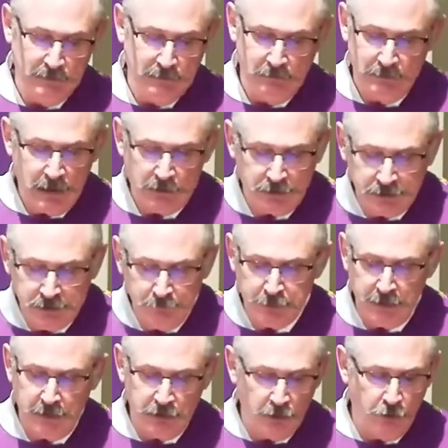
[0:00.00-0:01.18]
is not
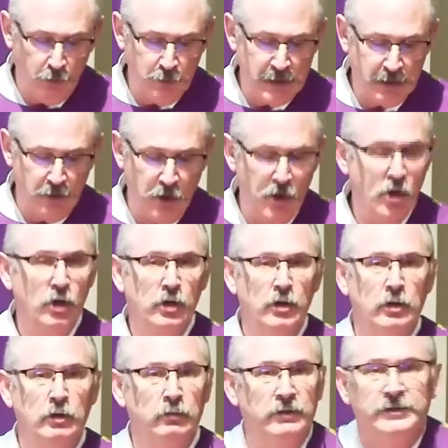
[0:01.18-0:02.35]
simply so that we can all
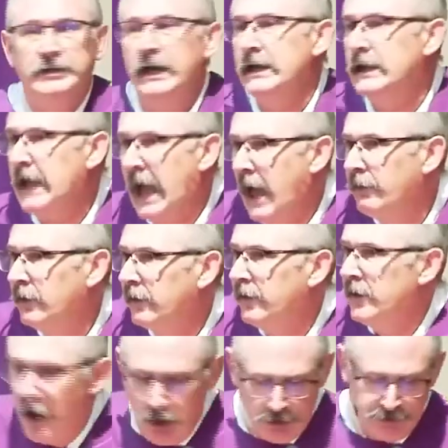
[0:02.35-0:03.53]
recite Catholic
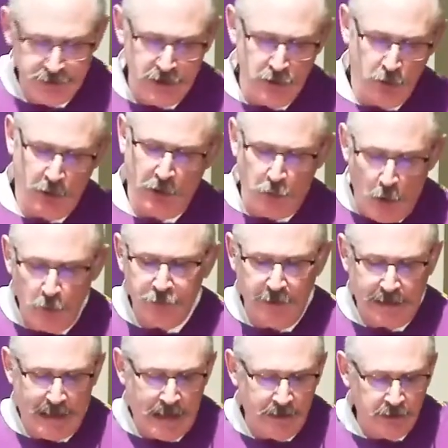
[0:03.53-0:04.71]
theology or quote the
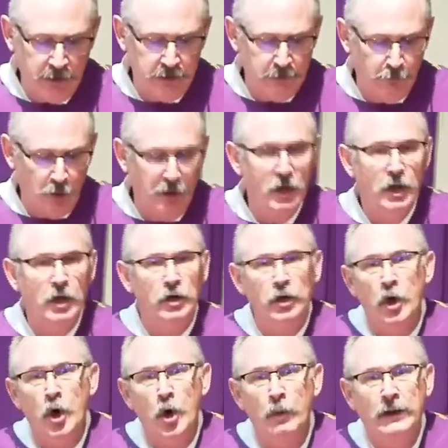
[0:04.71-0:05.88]
catechism or
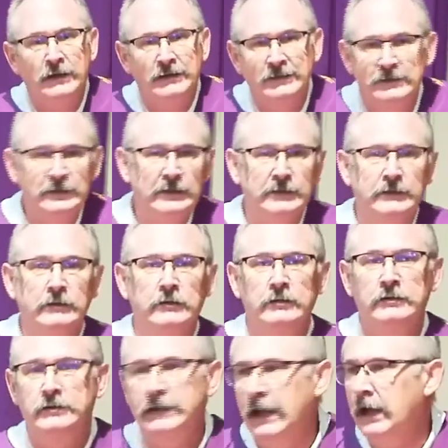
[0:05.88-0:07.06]
know when to sit and to
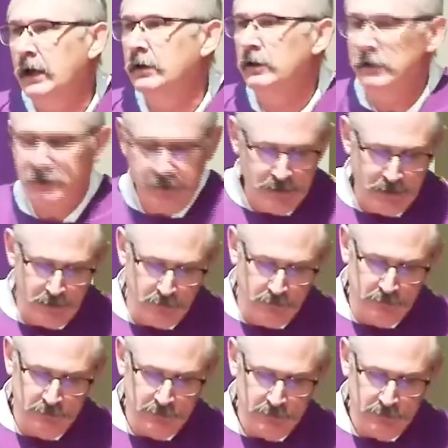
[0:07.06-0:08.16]
stand and to kneel.